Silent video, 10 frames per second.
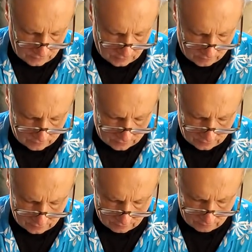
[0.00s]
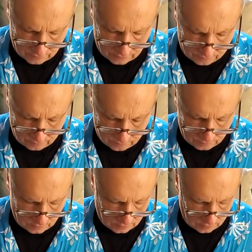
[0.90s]
I'm thinking of
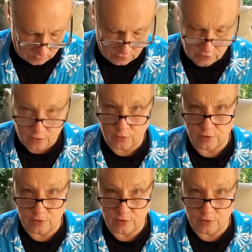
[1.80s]
Neo